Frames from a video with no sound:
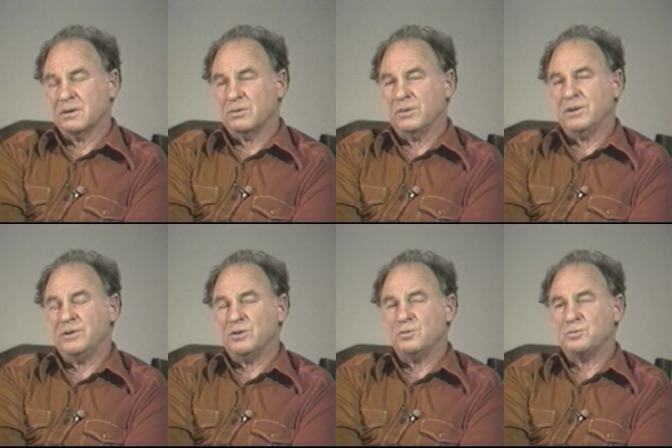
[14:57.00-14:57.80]
Will
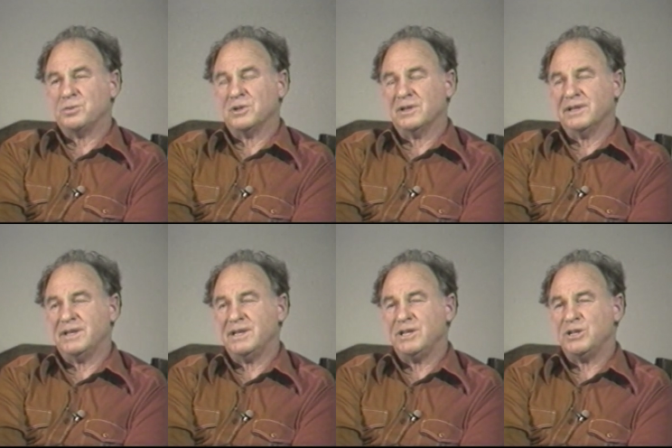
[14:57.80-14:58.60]
you
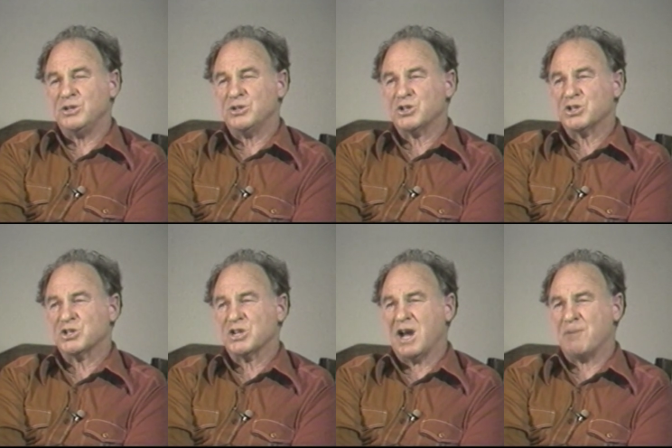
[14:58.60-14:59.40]
please
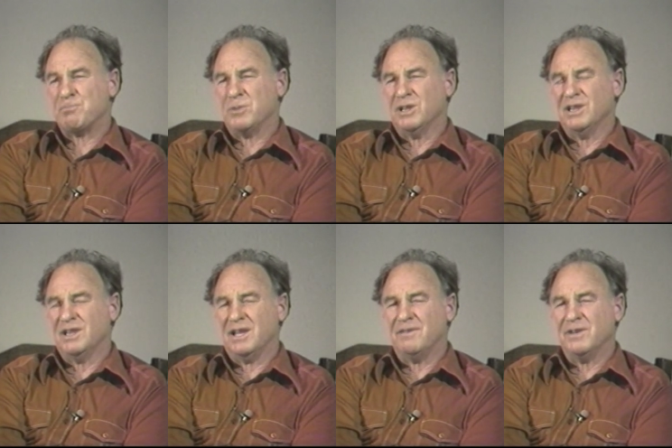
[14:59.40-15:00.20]
stop
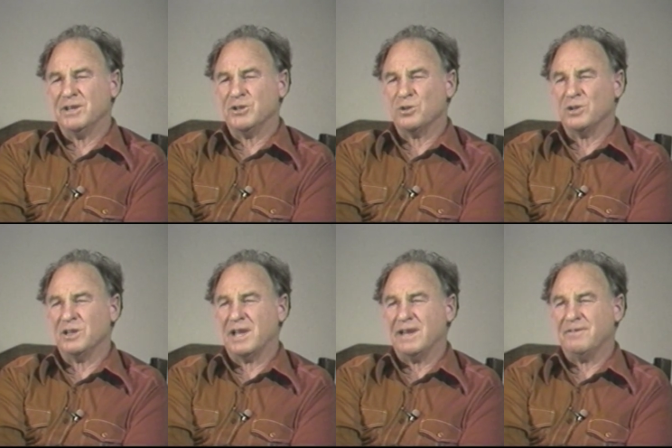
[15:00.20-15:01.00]
loving your
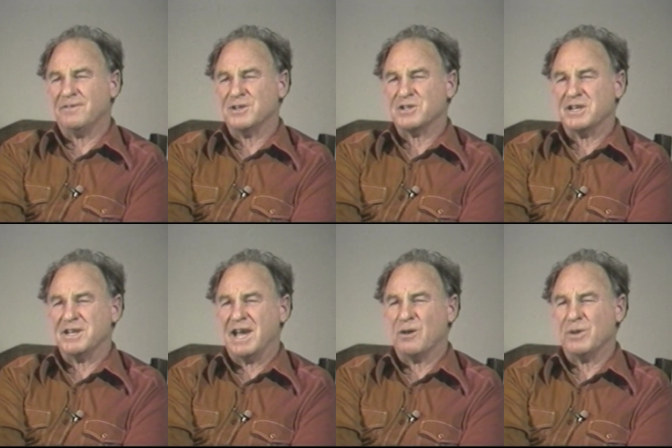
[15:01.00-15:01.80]
life as it
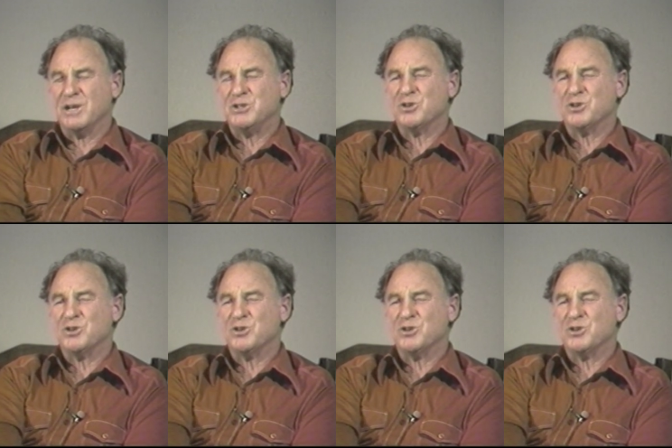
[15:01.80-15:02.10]
now is?